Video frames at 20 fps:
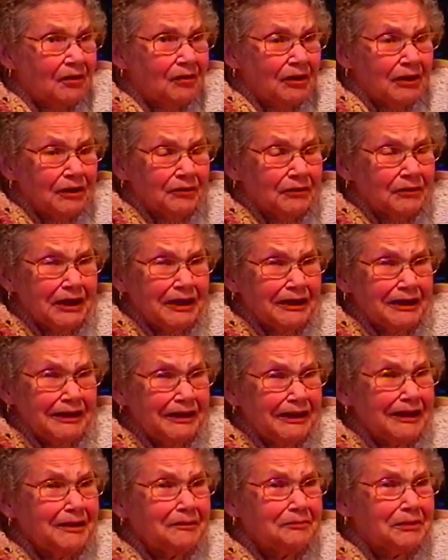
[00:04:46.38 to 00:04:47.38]
No, I don't think
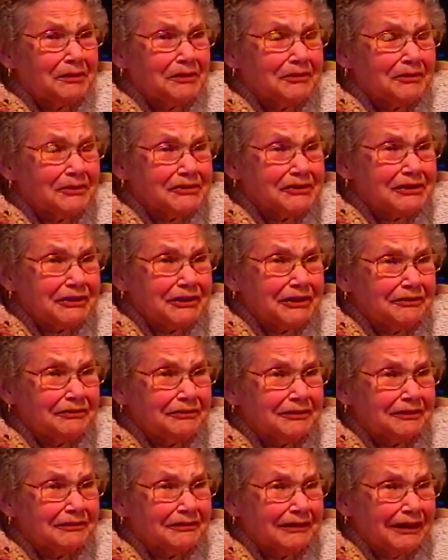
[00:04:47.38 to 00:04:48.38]
he did, because he
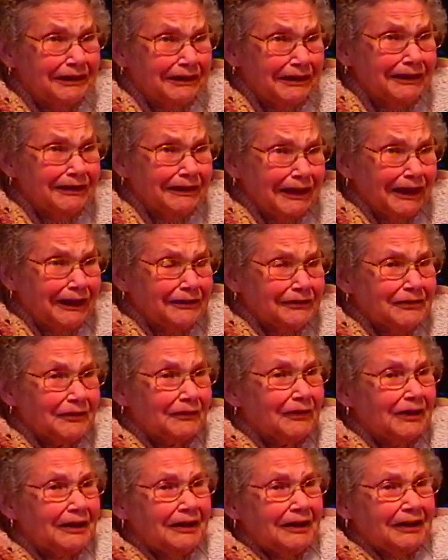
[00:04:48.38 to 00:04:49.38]
didn't get
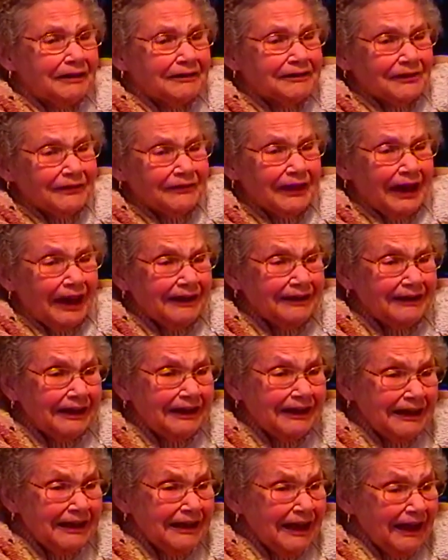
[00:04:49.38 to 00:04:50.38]
to. So, and
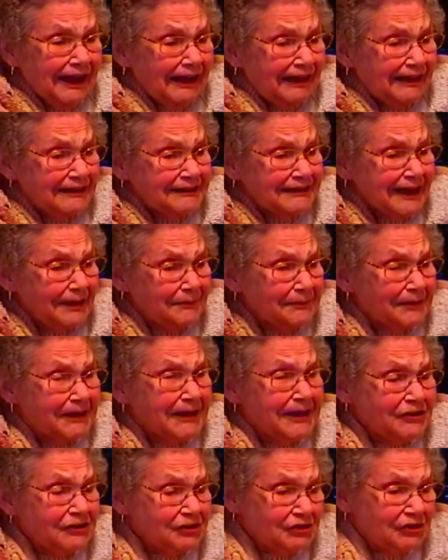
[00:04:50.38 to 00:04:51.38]
then he had his
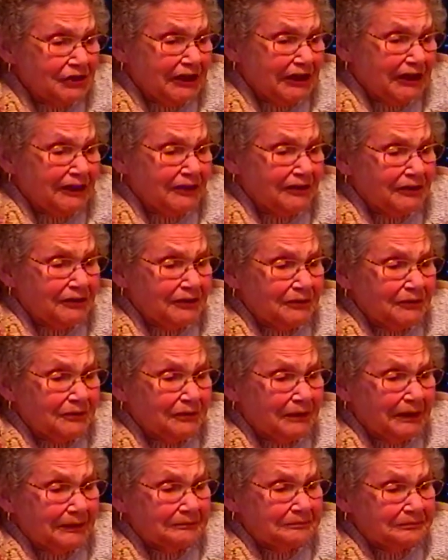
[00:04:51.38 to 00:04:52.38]
application
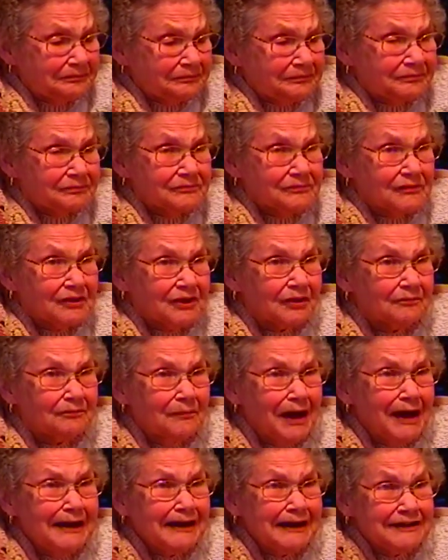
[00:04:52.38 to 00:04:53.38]
into the
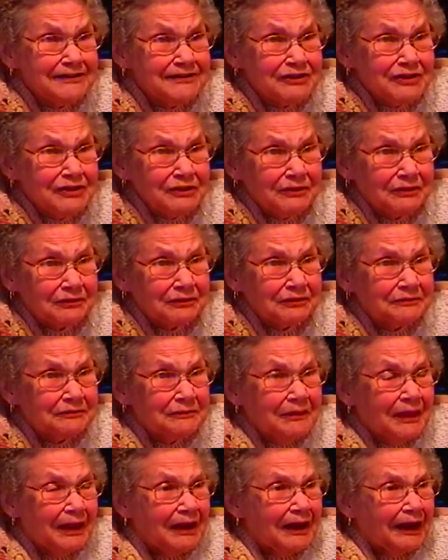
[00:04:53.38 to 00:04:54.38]
minings too,
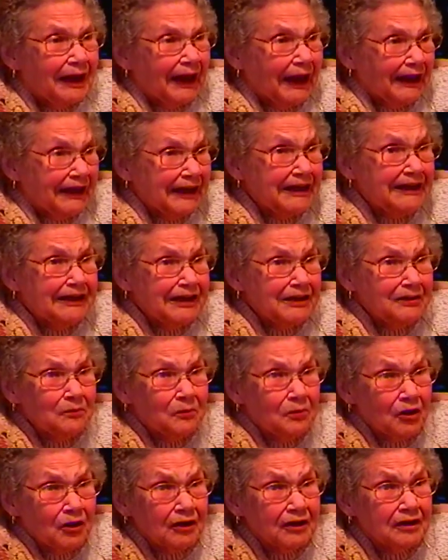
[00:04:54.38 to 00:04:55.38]
and he
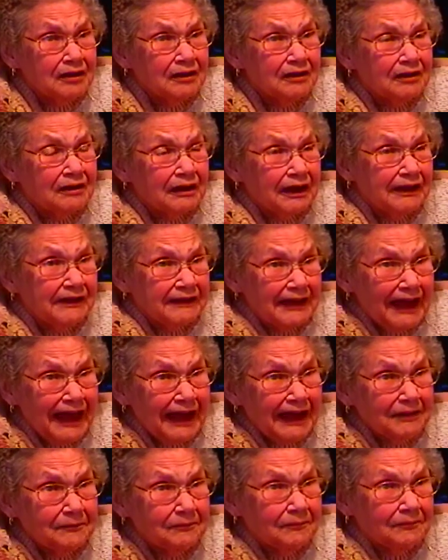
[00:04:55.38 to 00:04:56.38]
did work in
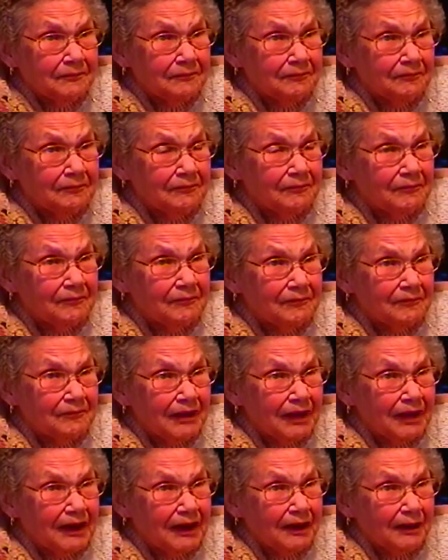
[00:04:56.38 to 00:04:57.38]
that,
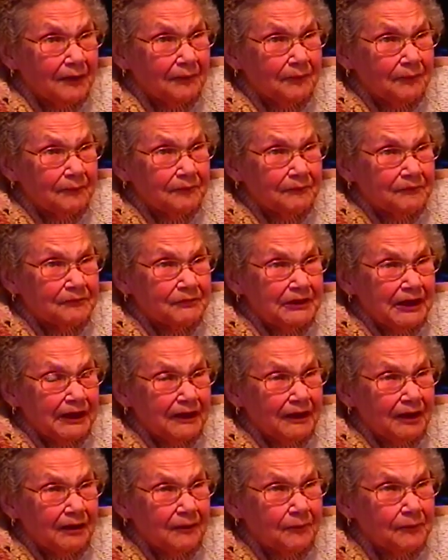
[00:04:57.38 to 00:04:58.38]

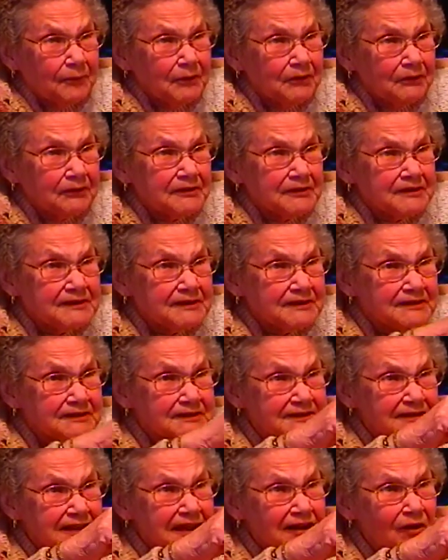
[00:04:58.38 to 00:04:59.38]
putting
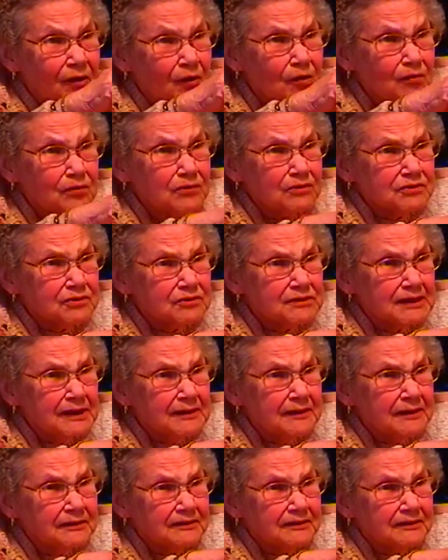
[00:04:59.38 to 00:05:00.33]
sinkholes, or